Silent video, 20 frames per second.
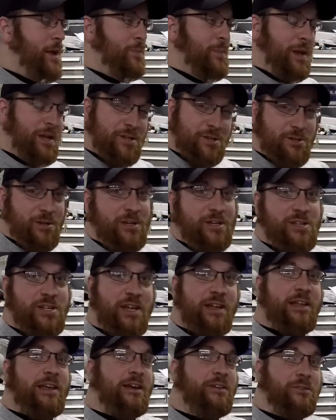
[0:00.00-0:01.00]
make sure you
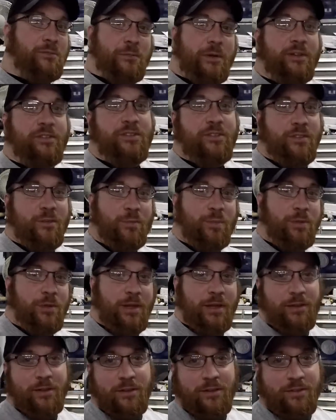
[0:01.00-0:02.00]
check out the rest of the
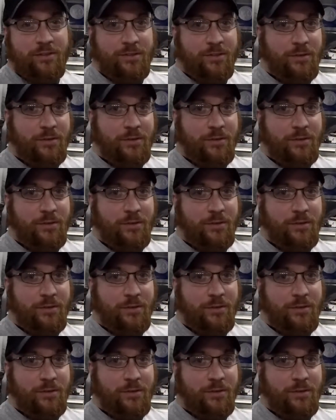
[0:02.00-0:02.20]
playlist.